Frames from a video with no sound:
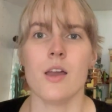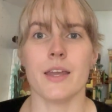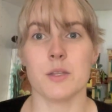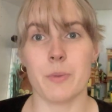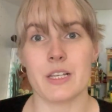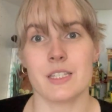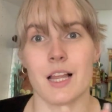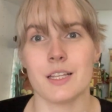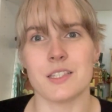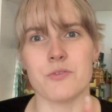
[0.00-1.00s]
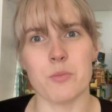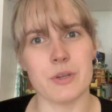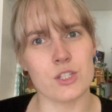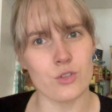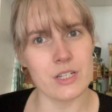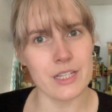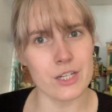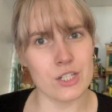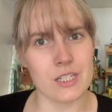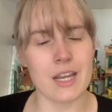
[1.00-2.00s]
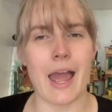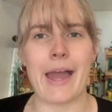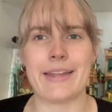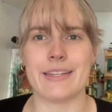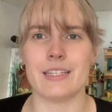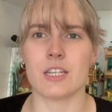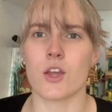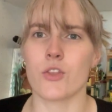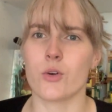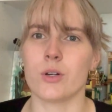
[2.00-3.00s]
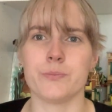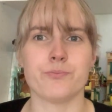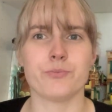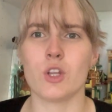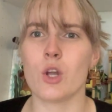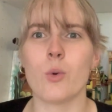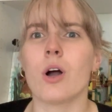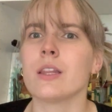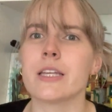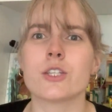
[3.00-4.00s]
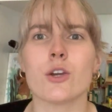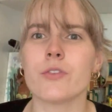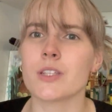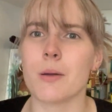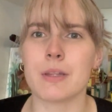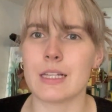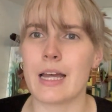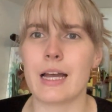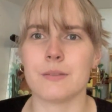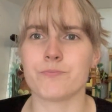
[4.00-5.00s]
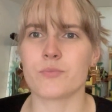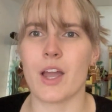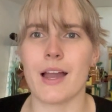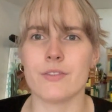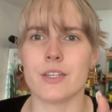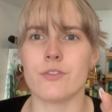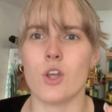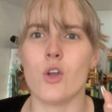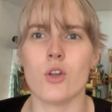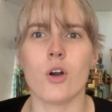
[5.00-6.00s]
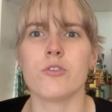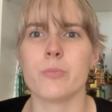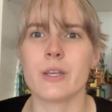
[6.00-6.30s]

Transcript: In the bestsellers of the mystery section, and I thought, you know what, let's go for something that I haven't even heard of,